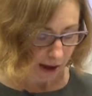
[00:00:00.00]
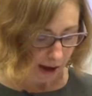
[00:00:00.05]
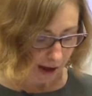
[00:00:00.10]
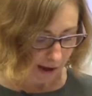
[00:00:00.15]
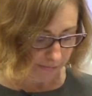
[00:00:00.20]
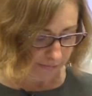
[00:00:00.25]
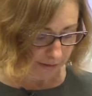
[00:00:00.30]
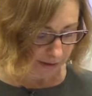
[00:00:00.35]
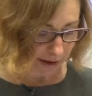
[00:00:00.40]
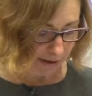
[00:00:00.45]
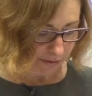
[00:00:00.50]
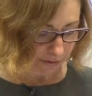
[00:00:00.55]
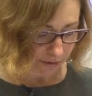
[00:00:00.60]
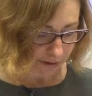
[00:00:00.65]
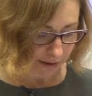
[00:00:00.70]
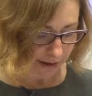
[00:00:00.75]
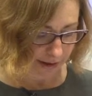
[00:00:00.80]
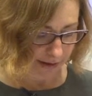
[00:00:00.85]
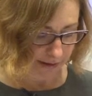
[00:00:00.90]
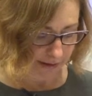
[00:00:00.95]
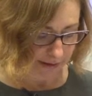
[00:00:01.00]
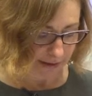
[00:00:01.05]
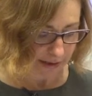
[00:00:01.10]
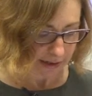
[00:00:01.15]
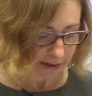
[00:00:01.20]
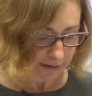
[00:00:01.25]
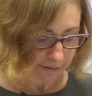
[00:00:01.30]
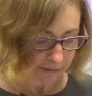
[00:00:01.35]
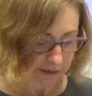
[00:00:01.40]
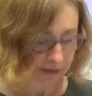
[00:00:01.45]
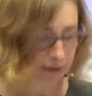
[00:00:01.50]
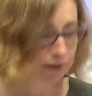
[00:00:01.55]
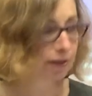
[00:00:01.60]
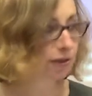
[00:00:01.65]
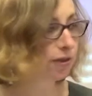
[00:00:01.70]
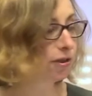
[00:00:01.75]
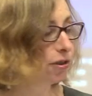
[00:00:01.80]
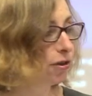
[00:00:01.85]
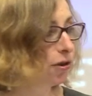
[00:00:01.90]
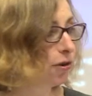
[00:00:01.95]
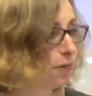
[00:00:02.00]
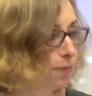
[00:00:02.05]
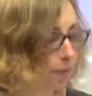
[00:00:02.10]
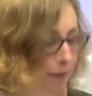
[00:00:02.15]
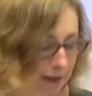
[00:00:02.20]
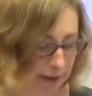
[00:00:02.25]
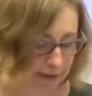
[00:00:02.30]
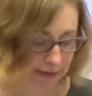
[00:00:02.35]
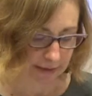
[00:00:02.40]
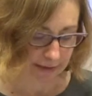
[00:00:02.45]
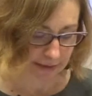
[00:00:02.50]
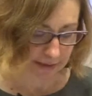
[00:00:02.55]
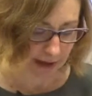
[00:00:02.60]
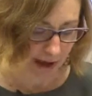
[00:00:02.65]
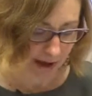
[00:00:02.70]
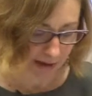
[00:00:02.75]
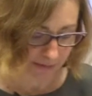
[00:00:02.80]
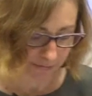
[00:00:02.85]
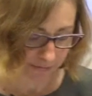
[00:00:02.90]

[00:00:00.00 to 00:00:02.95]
On the other hand, even dystopian sci